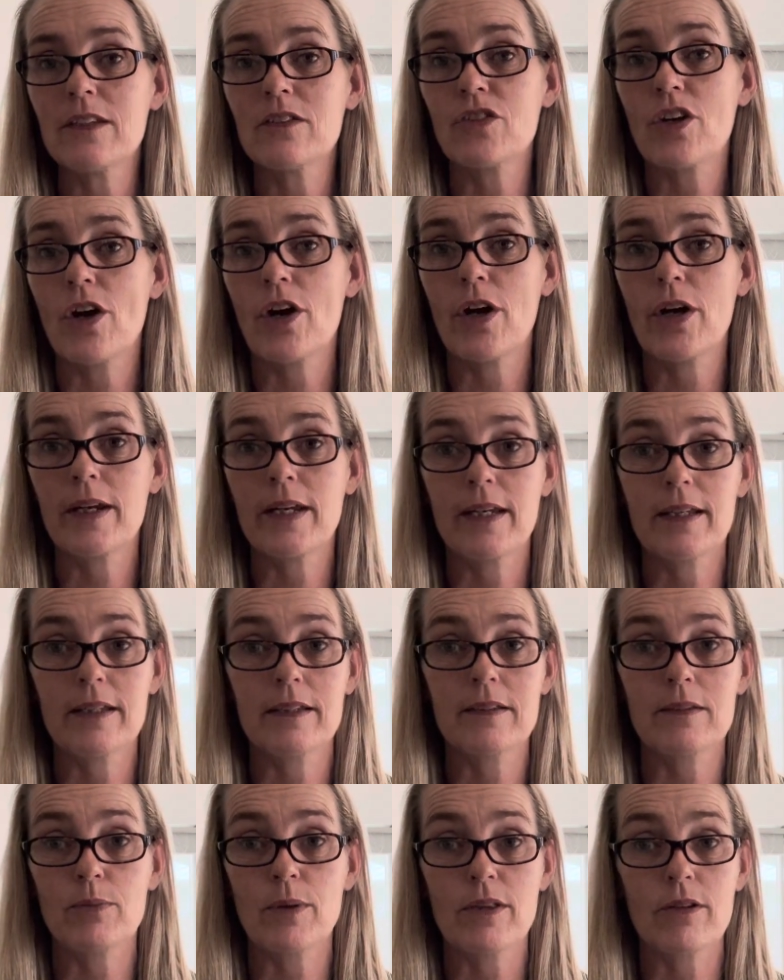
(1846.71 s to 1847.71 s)
So
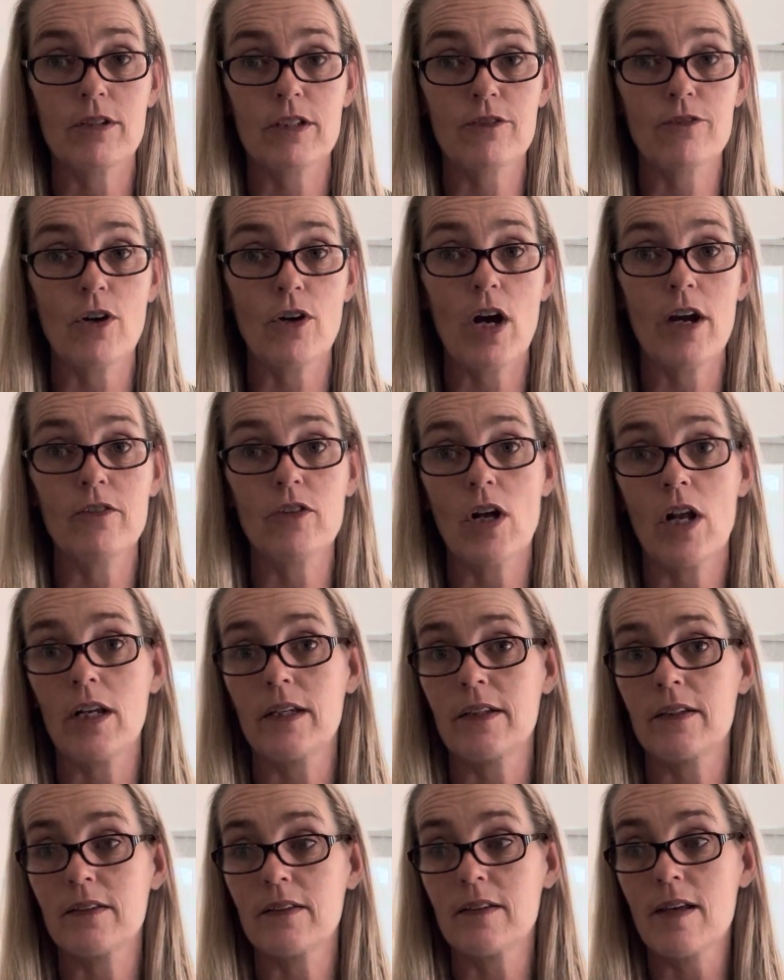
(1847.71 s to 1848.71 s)
it's whether it's
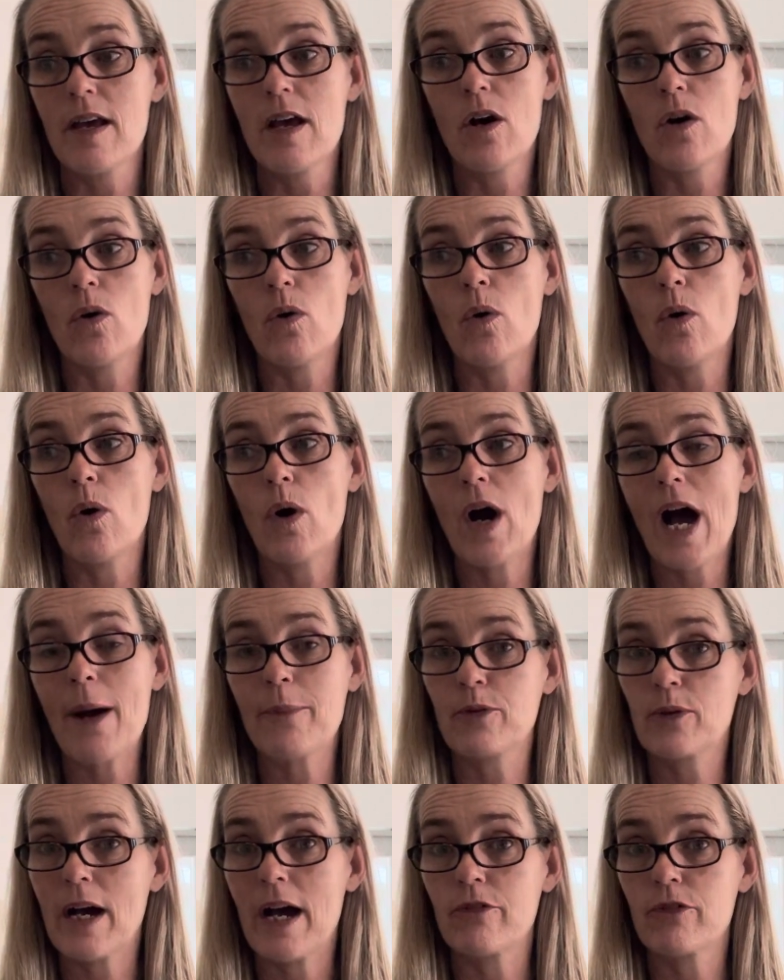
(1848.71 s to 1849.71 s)
$5 or up
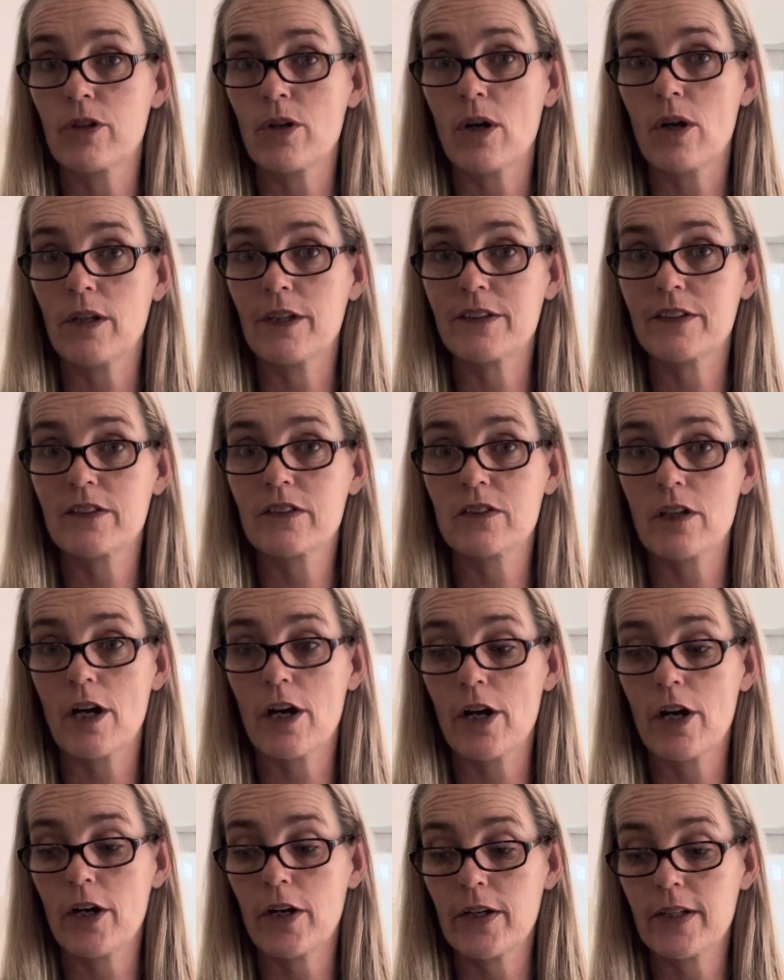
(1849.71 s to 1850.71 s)
to $100. So
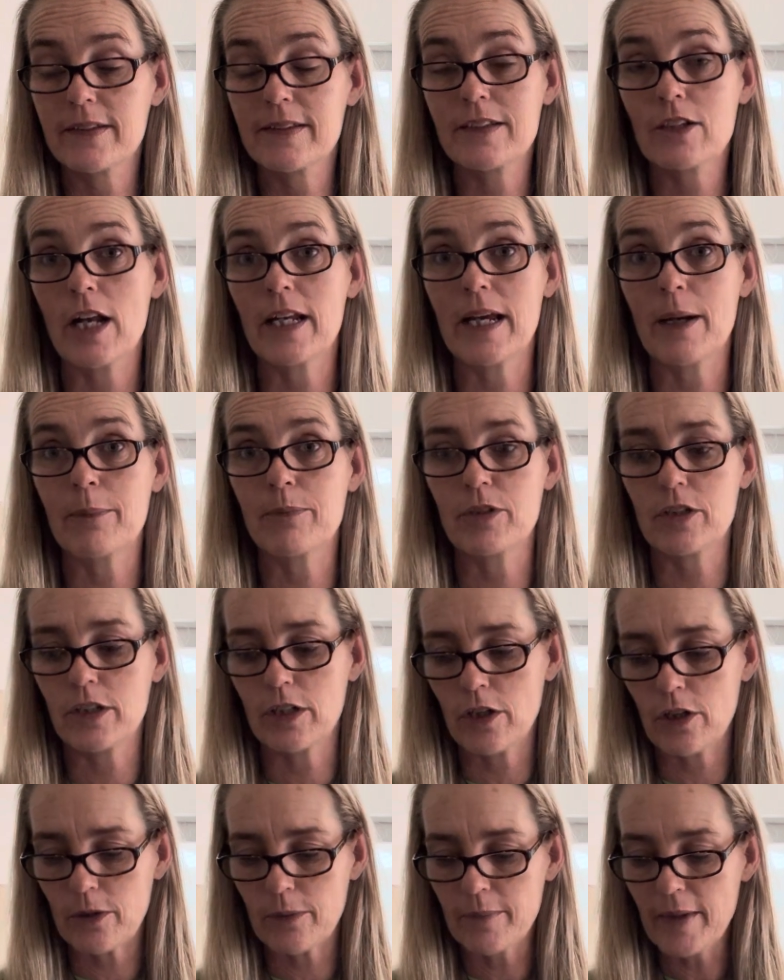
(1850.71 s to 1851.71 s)
it's totally up to
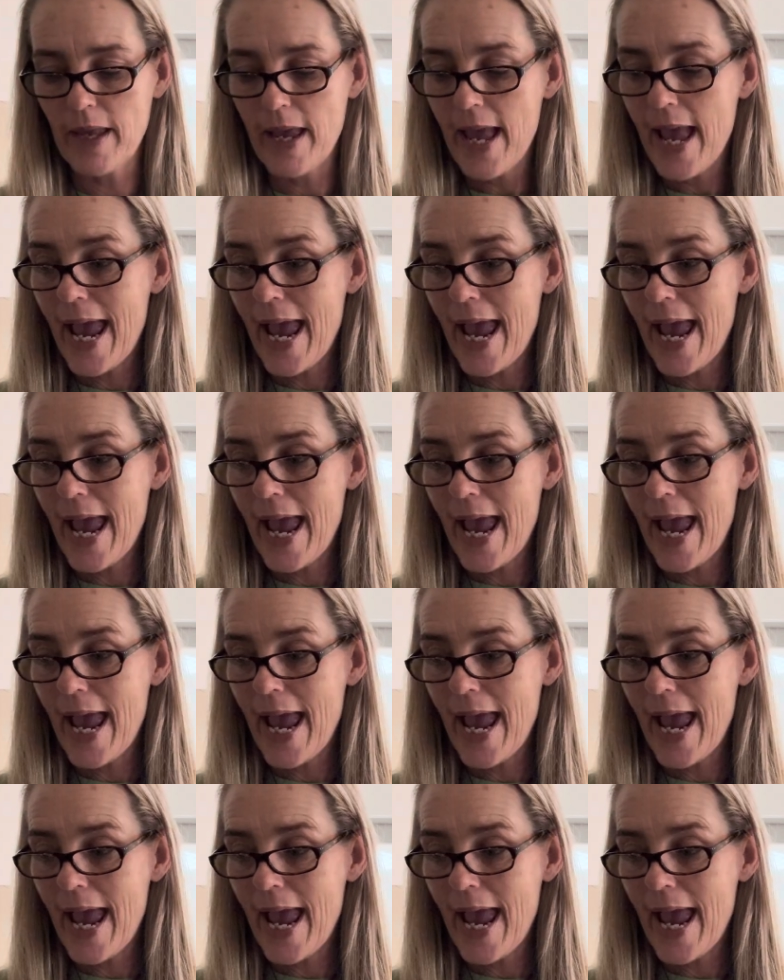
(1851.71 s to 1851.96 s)
you.